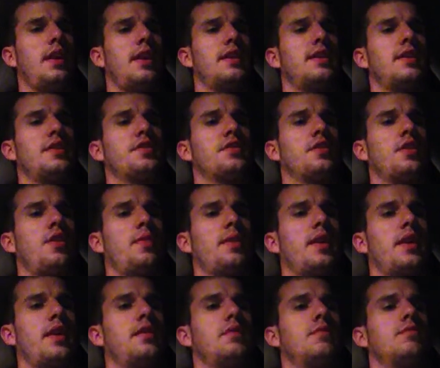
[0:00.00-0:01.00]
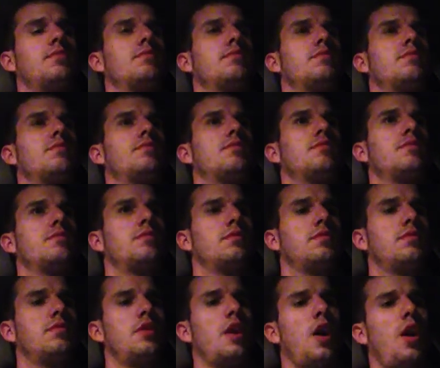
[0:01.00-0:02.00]
I didn't go in.
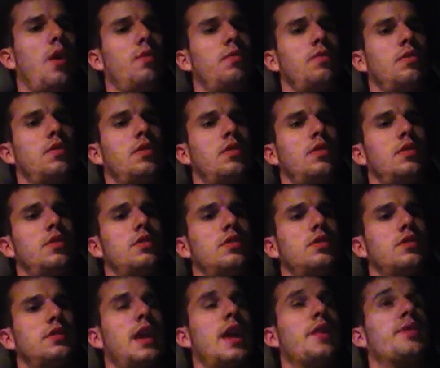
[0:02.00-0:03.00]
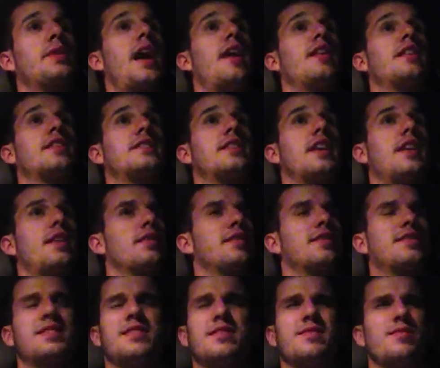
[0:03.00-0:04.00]
No. South County Center.
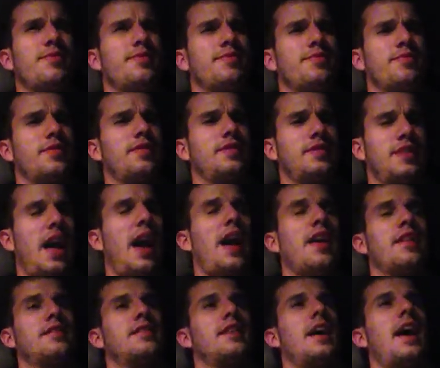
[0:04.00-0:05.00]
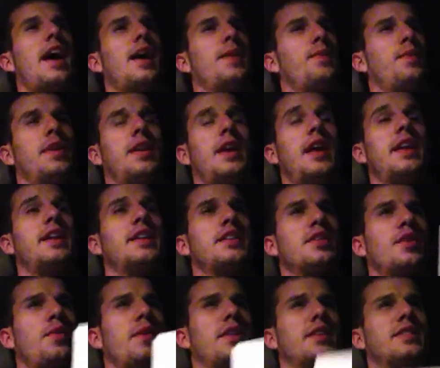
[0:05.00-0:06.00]
Yeah, they had one. I
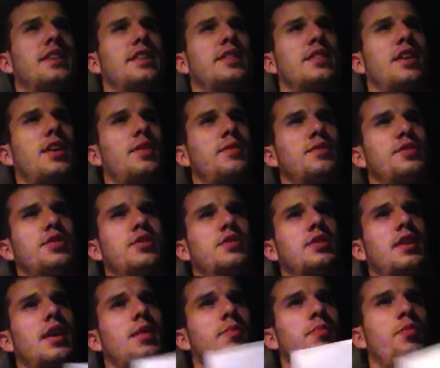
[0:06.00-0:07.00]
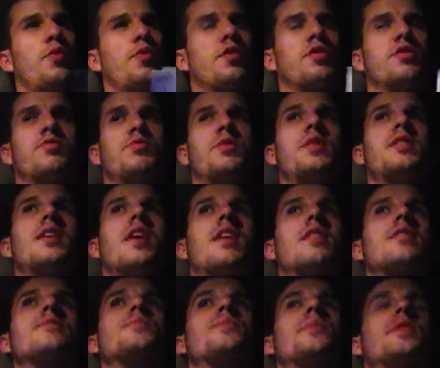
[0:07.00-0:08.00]
didn't go in because I thought it was just like Borders
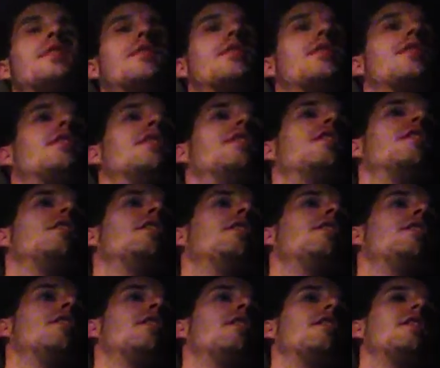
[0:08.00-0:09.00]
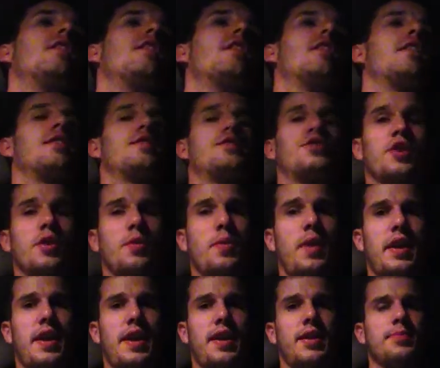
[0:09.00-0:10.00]
Redux, but should have
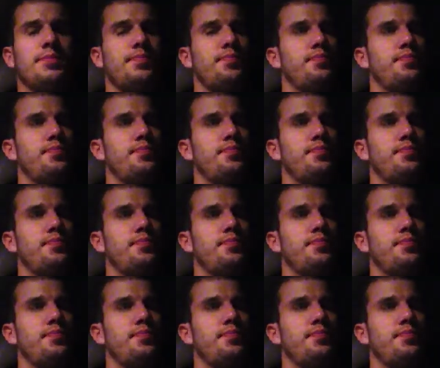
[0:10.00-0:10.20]
went in.